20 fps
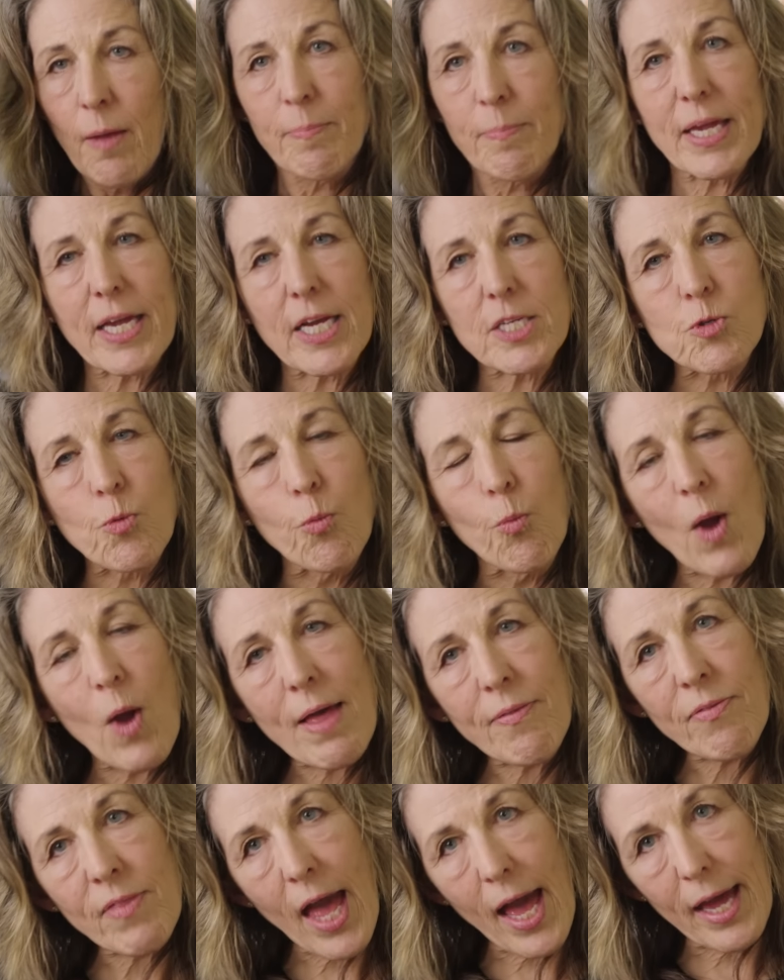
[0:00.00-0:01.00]
because
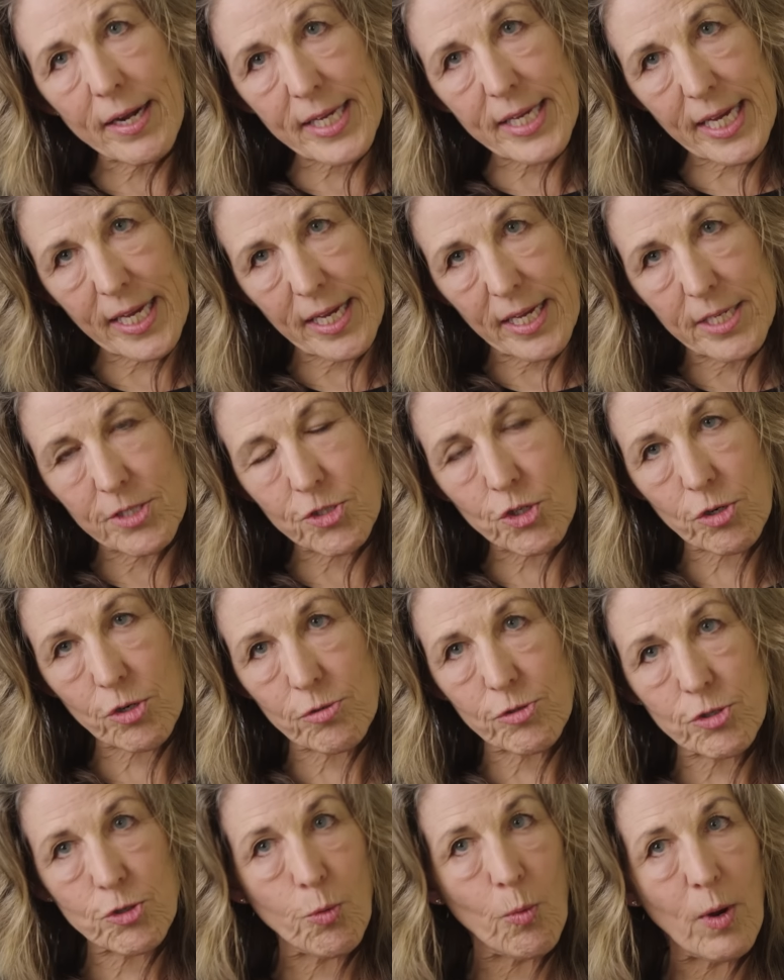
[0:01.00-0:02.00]
when that kid
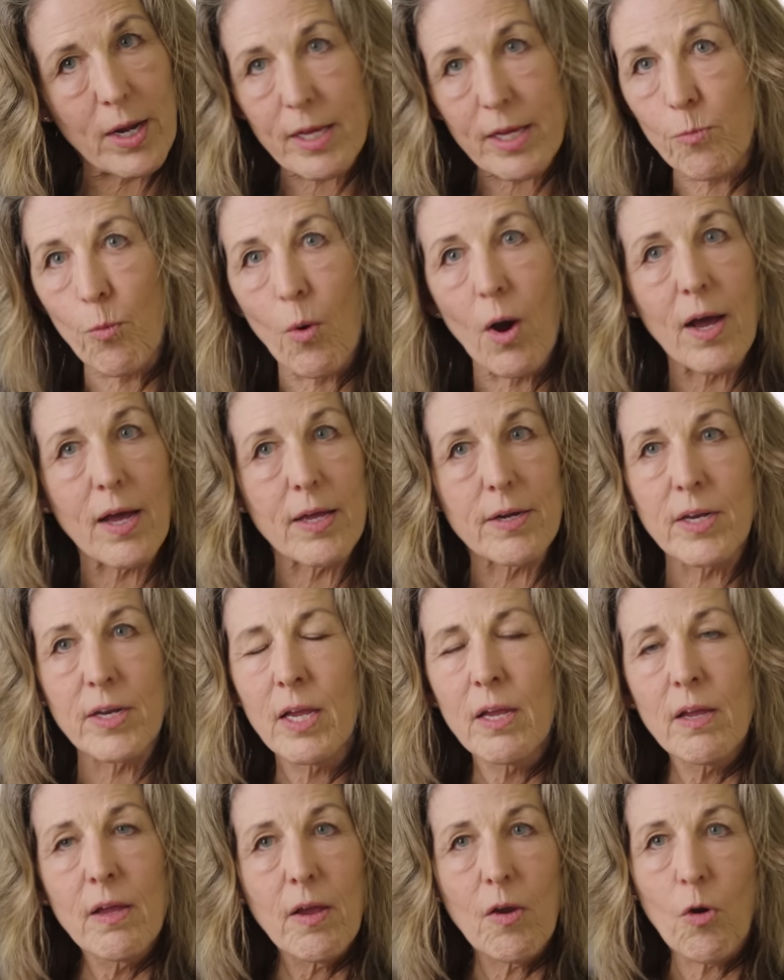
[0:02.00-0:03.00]
turned
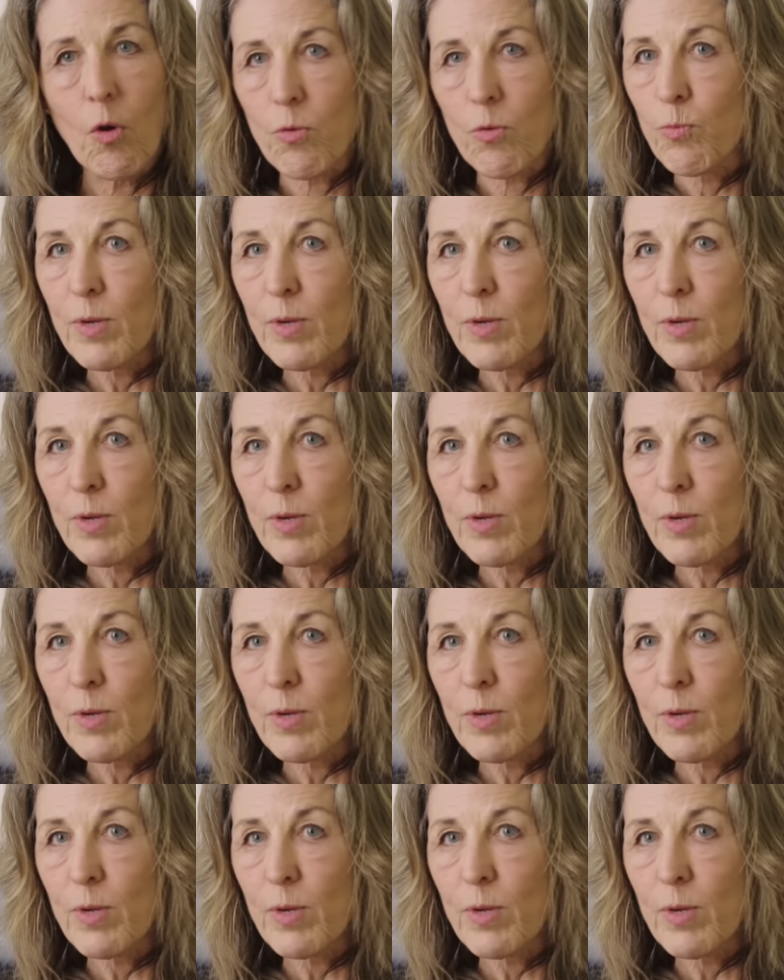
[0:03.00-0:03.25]
21 or